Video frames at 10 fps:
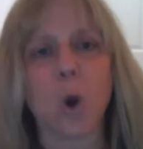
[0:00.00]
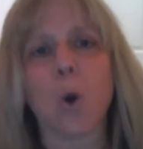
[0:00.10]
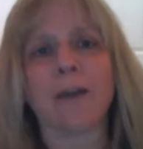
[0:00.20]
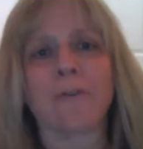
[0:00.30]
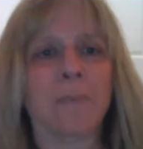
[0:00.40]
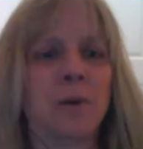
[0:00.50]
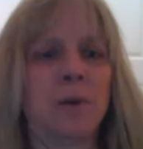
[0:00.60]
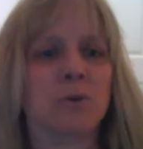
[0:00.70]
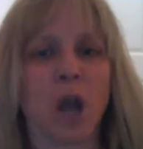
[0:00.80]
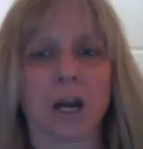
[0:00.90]
so
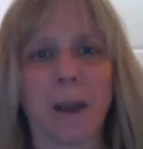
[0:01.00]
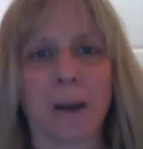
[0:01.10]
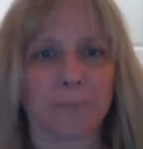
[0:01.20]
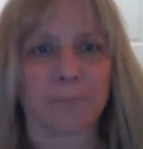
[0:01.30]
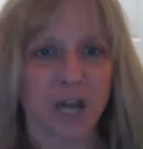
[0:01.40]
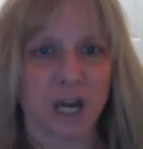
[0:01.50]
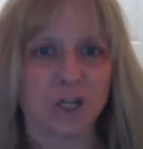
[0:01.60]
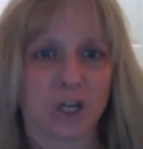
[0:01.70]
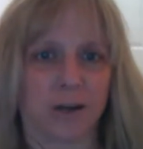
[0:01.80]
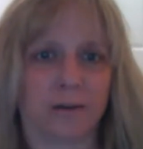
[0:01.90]
everybody was talking about
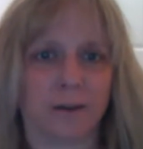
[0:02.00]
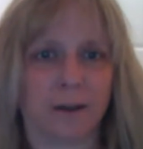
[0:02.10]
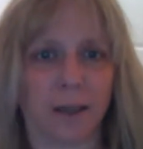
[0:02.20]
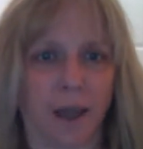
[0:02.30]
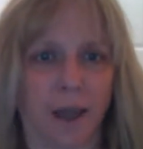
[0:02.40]
production again.